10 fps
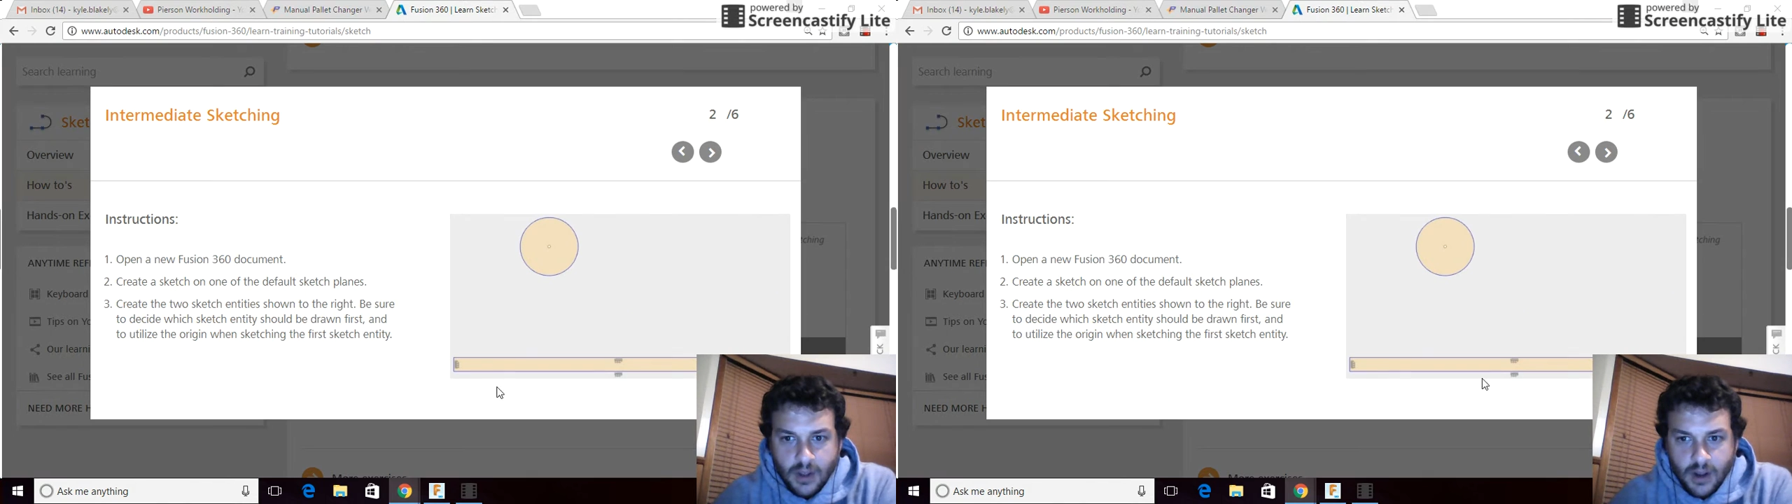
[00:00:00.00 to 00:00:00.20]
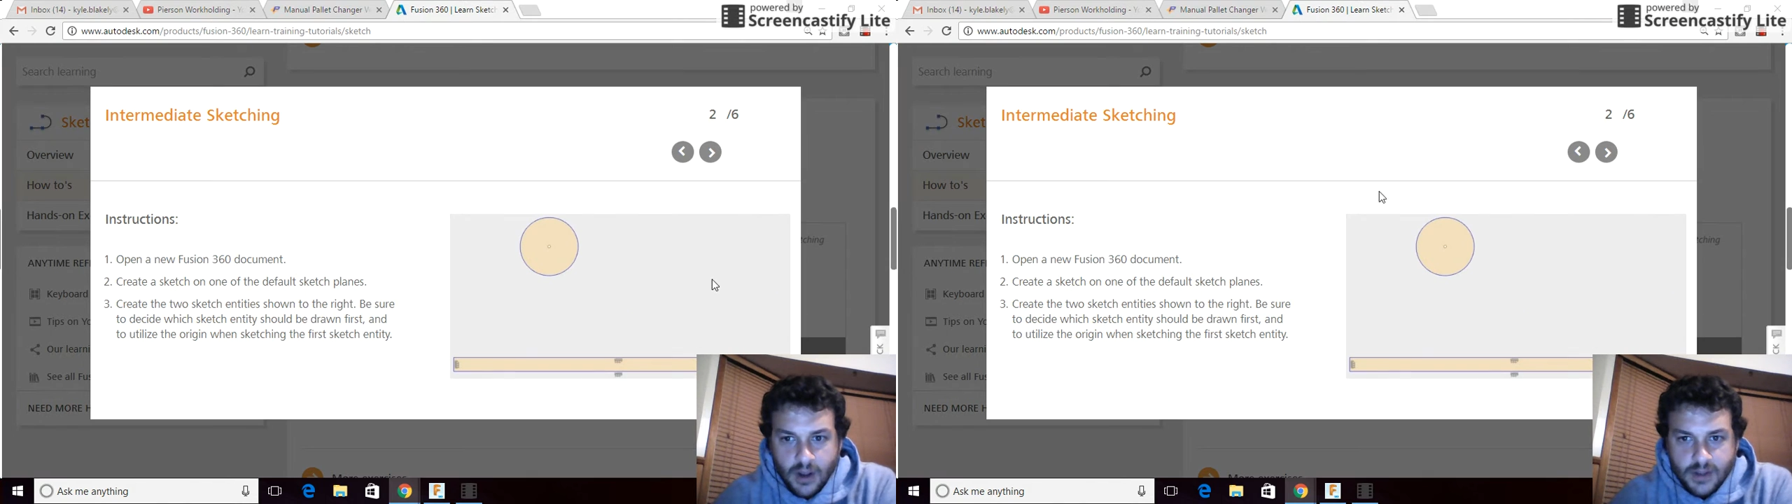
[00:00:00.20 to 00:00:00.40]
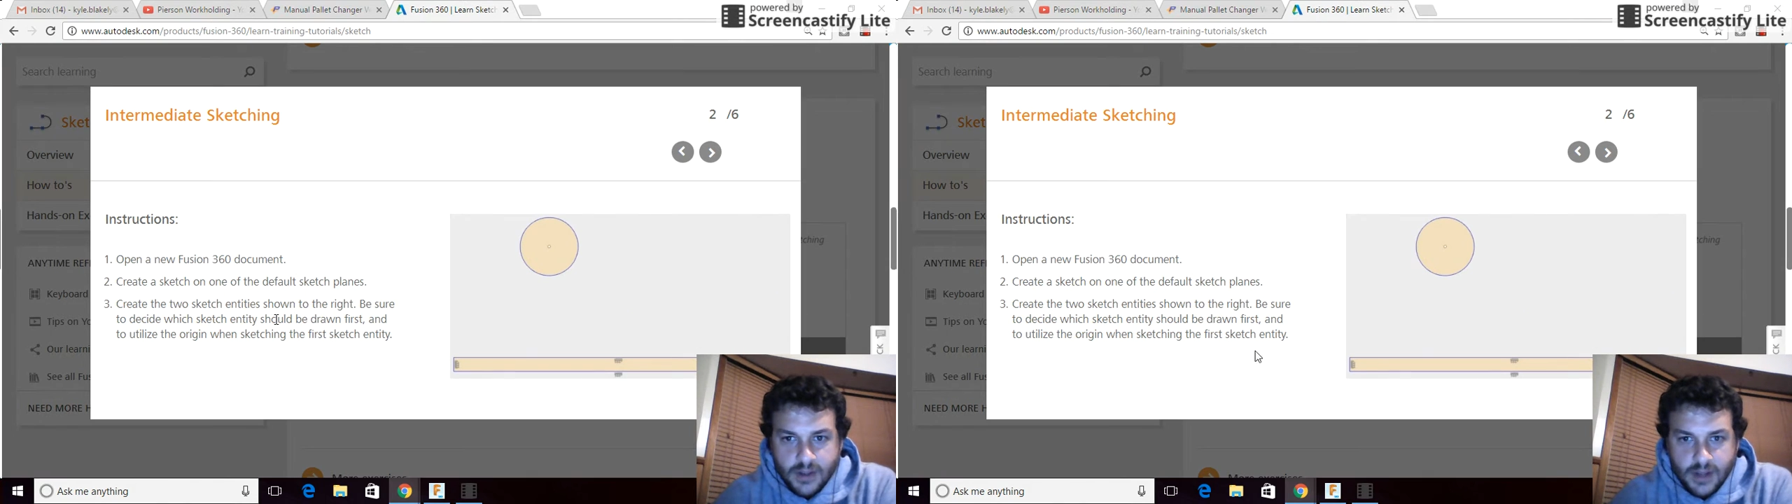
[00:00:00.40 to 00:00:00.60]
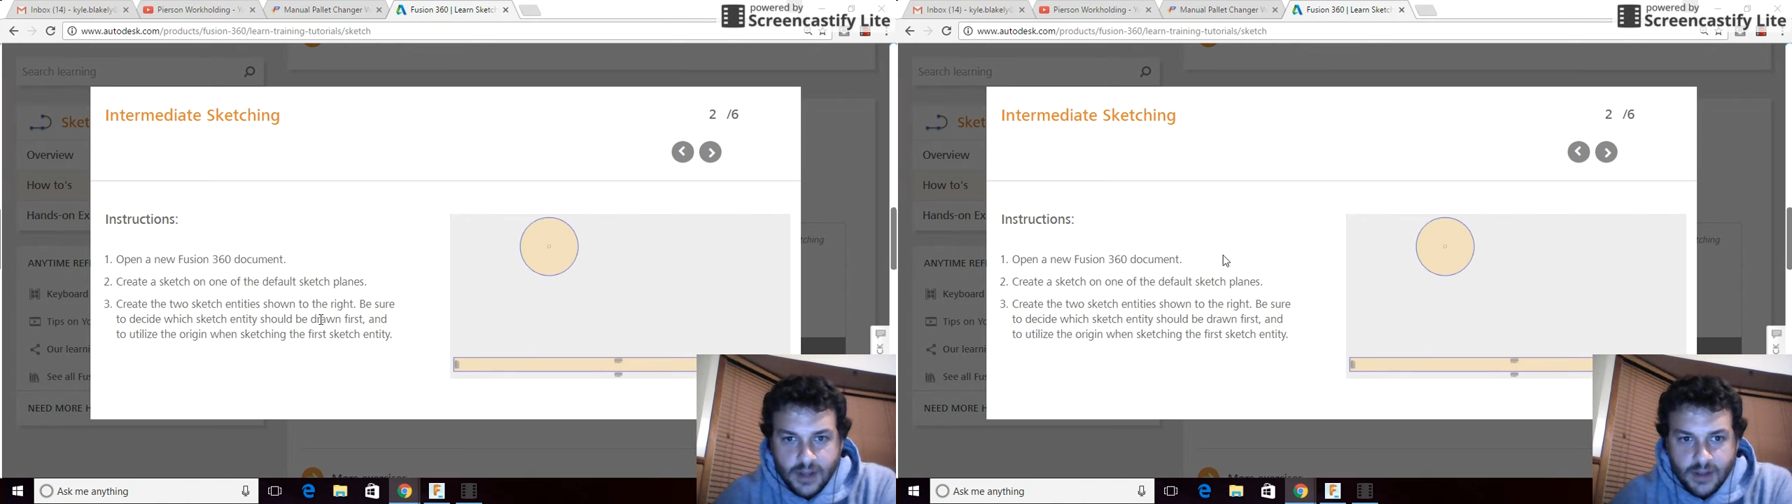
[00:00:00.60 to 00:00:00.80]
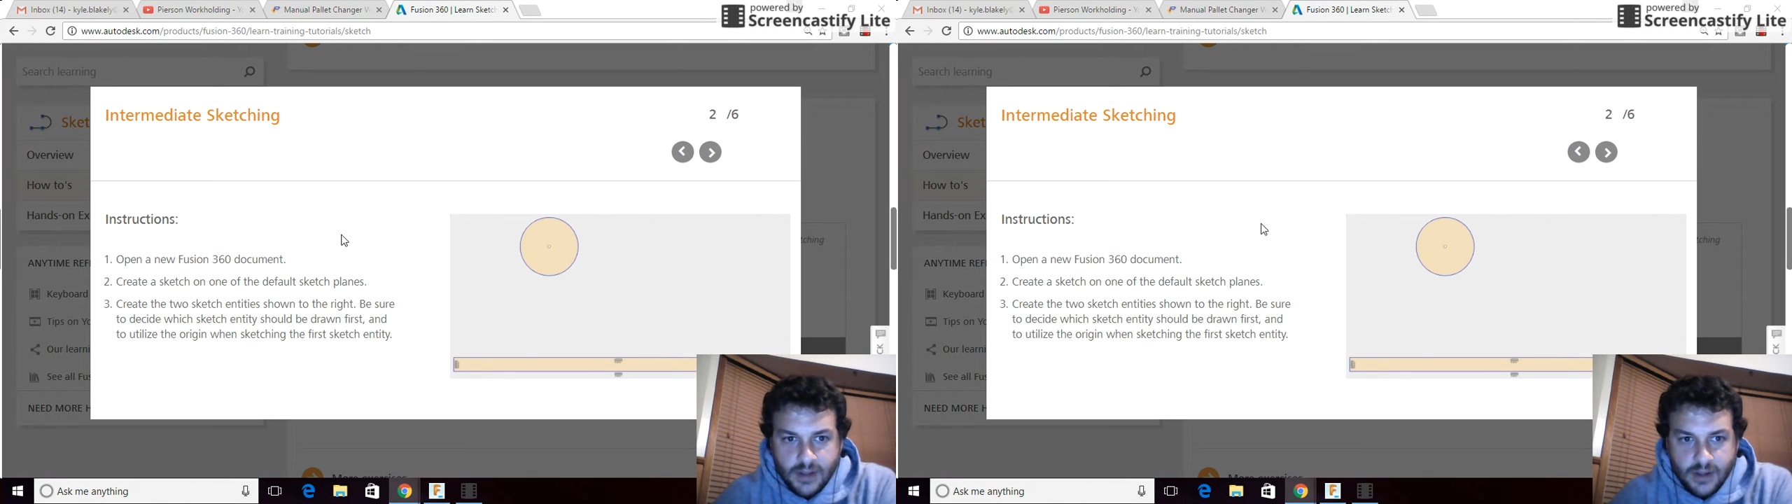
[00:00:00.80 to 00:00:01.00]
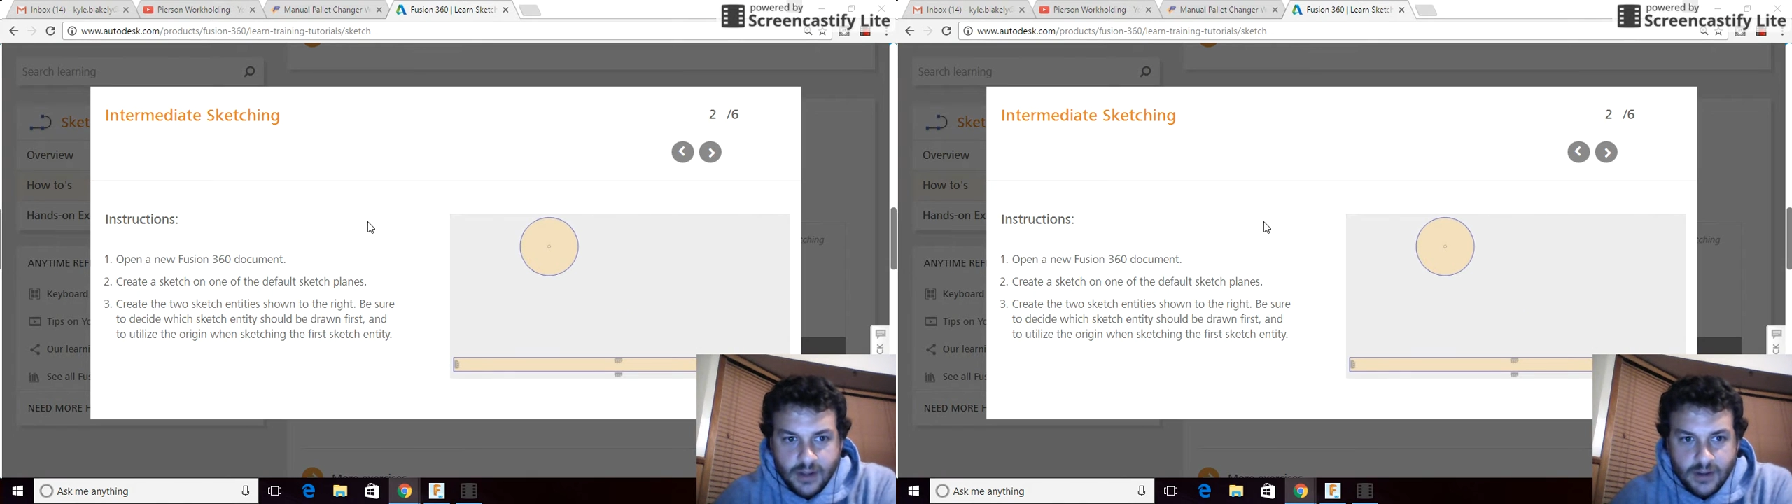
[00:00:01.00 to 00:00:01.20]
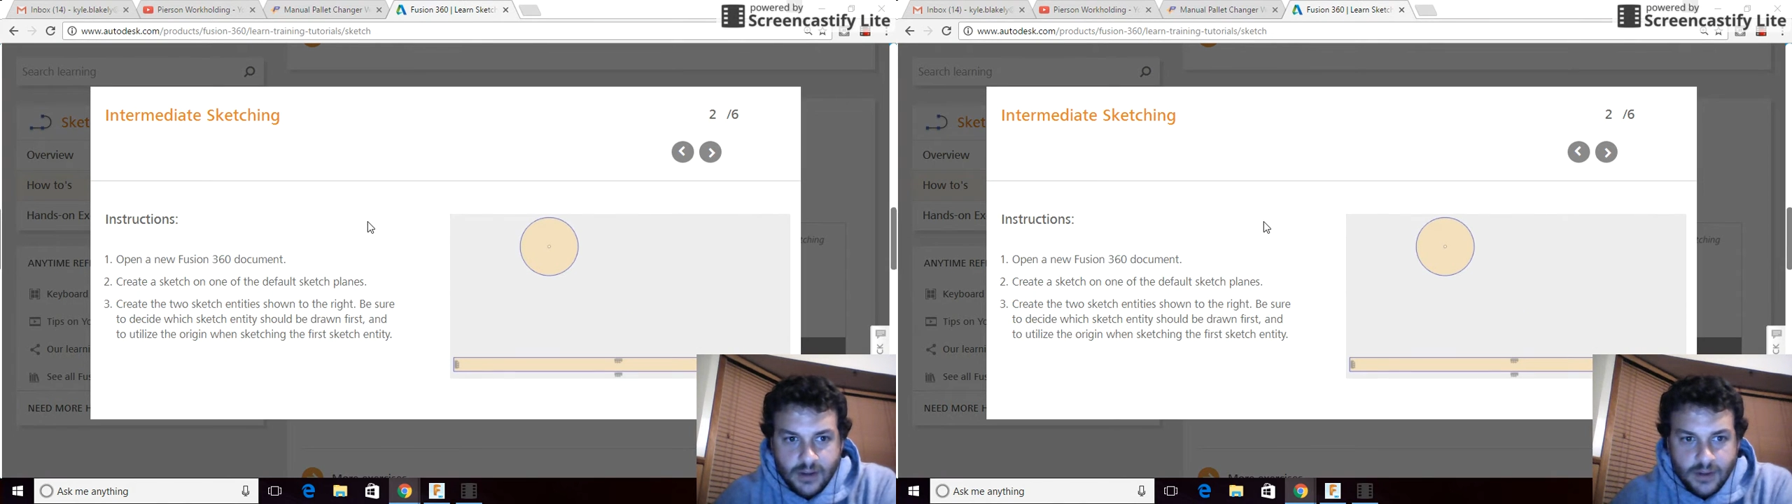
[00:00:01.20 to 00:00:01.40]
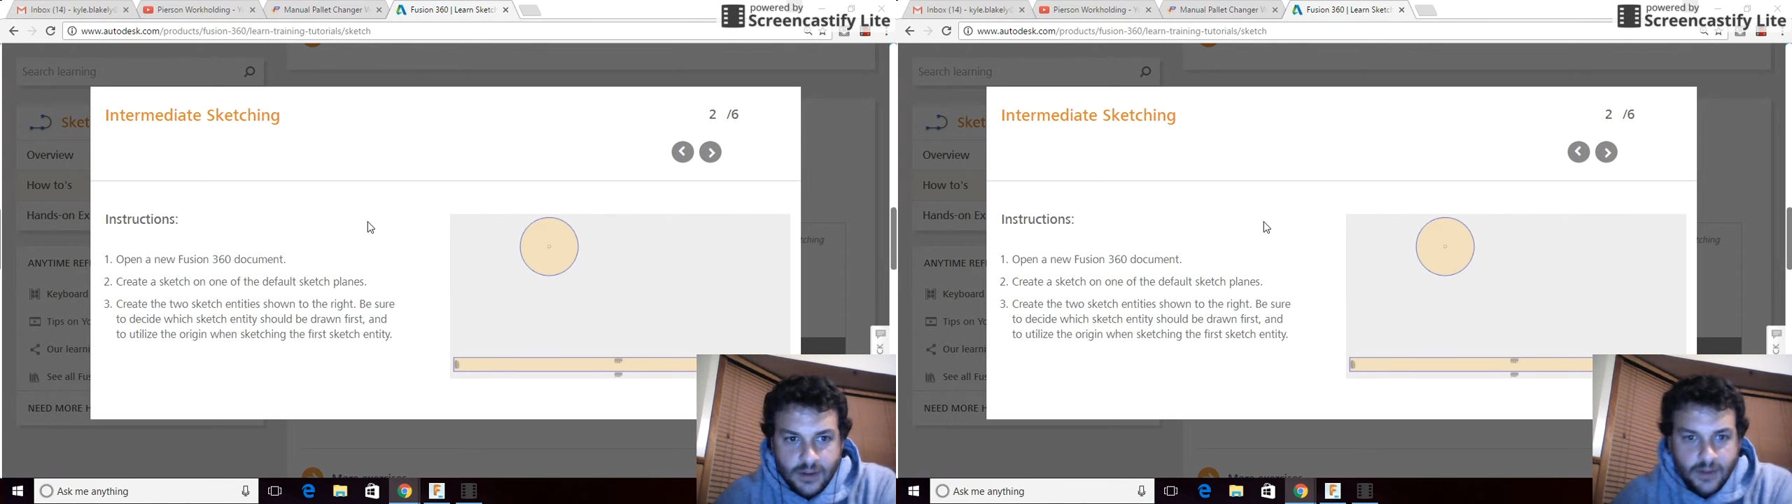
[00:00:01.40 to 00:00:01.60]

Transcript: Our second slide starts off